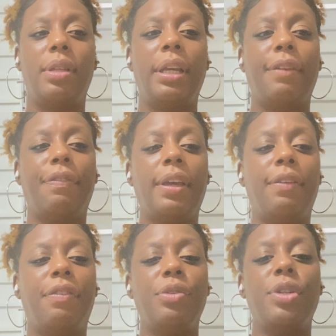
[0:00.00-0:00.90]

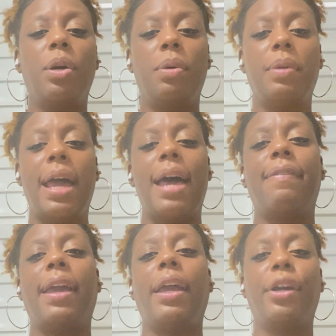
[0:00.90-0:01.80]
if you don't
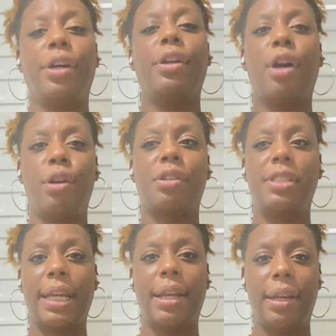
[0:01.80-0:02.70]
have a good
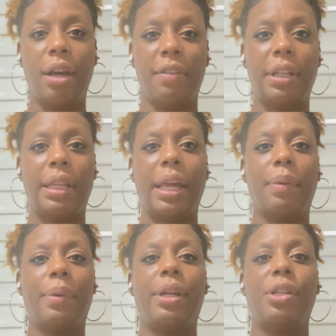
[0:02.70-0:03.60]
understanding of the
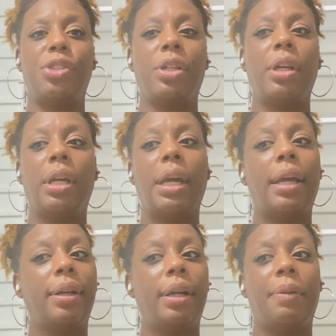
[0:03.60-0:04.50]
language,
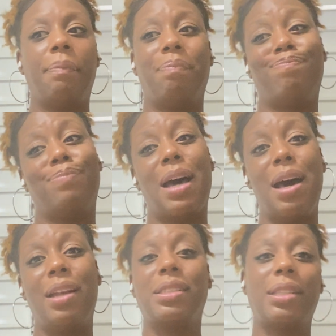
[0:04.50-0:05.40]

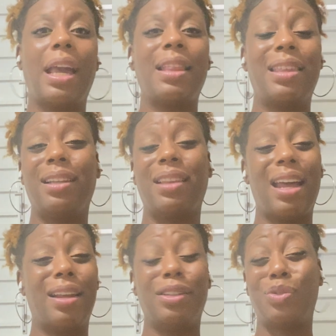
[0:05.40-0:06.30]
honestly, I think
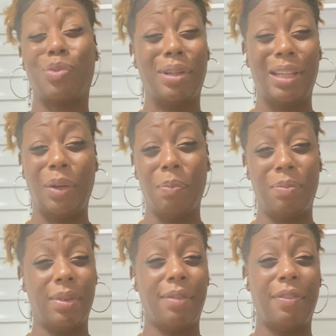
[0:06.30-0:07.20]
that is really
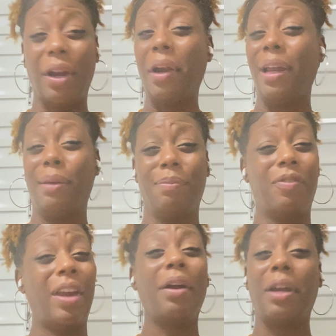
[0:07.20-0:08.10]
very,
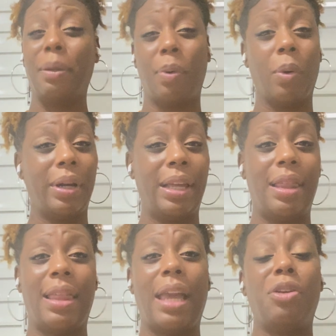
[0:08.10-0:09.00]
very
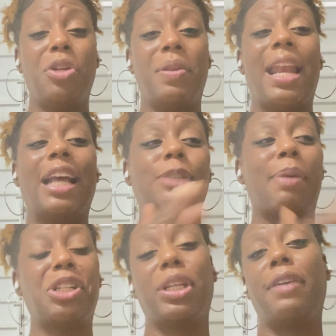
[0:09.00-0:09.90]
important that you do that,
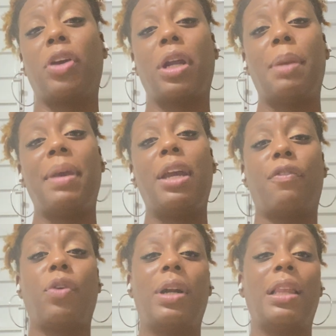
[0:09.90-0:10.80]
especially if you're going to be here
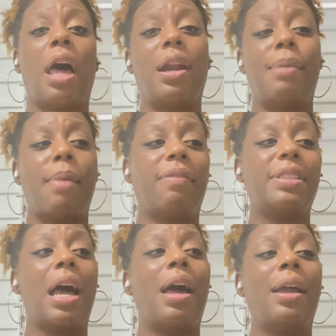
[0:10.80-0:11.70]
for an allotted amount
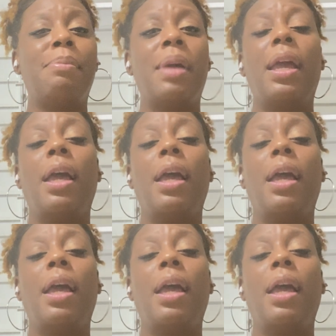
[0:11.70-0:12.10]
of time.